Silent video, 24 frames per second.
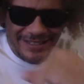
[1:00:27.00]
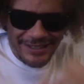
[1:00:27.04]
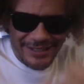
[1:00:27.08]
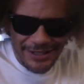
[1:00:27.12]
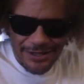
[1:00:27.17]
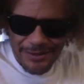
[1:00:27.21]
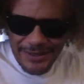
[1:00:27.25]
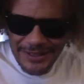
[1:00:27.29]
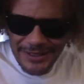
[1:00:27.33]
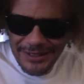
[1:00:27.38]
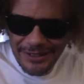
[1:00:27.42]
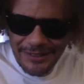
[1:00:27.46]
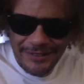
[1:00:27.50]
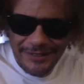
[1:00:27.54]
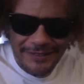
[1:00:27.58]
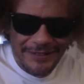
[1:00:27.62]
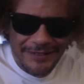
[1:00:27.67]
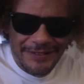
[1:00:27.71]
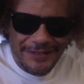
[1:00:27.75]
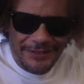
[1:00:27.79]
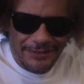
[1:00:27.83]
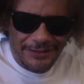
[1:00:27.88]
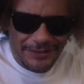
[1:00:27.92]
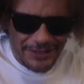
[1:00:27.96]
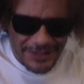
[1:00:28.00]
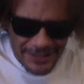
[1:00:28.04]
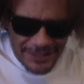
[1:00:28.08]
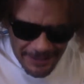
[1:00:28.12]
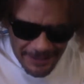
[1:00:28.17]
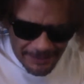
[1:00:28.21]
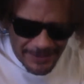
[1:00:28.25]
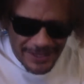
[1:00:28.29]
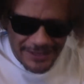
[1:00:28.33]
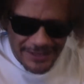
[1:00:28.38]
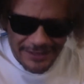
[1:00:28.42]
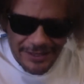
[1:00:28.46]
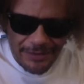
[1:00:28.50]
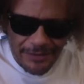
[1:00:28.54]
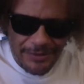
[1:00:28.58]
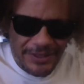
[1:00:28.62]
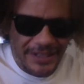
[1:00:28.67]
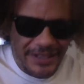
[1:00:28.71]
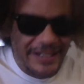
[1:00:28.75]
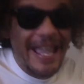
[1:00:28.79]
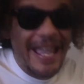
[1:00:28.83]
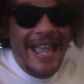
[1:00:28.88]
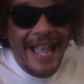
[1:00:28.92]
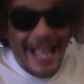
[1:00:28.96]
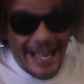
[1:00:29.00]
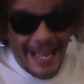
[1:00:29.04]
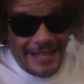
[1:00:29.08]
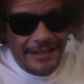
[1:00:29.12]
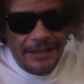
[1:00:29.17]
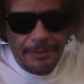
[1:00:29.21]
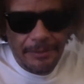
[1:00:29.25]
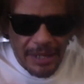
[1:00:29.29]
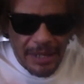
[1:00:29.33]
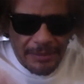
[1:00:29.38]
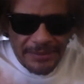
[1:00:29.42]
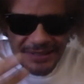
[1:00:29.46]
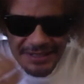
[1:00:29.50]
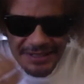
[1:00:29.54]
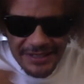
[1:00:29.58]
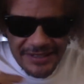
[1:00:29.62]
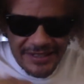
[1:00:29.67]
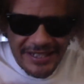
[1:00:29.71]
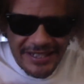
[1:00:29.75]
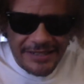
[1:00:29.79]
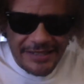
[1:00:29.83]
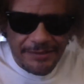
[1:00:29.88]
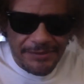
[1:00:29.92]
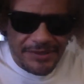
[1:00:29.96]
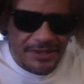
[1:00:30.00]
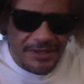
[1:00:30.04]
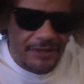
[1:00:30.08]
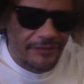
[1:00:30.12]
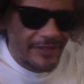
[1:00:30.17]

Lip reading: to go in there. So see, I'm not done with it. And I probably need to take some stuff